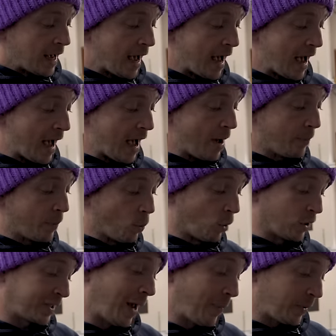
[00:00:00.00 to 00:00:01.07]
Uh, but
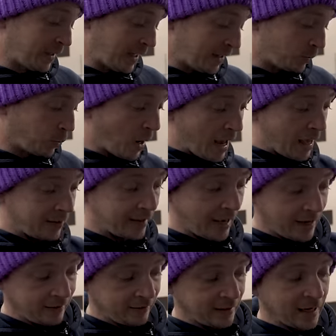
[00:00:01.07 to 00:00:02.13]
what's happened is where
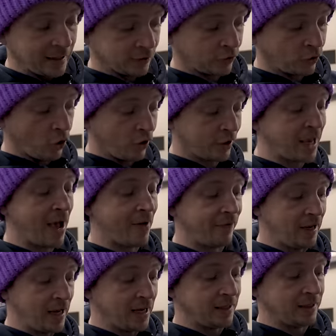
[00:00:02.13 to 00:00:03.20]
then it's got a
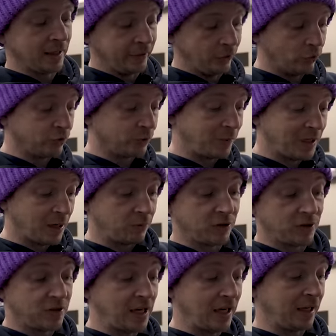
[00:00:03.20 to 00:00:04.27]
cavity and the oil's been able to
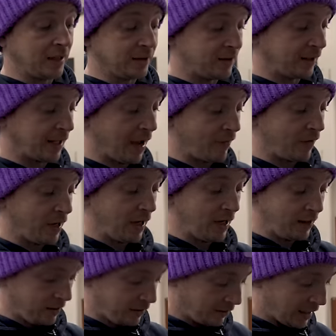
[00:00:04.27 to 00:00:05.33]
sink into the
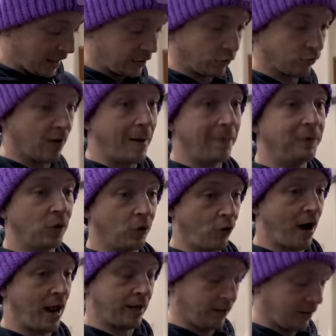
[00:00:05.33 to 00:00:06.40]
cavity, it's grabbed the
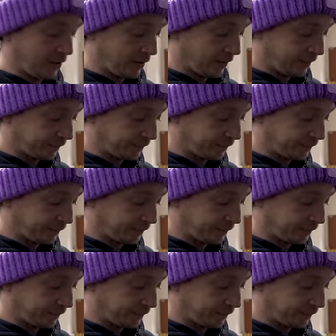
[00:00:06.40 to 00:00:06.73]
crank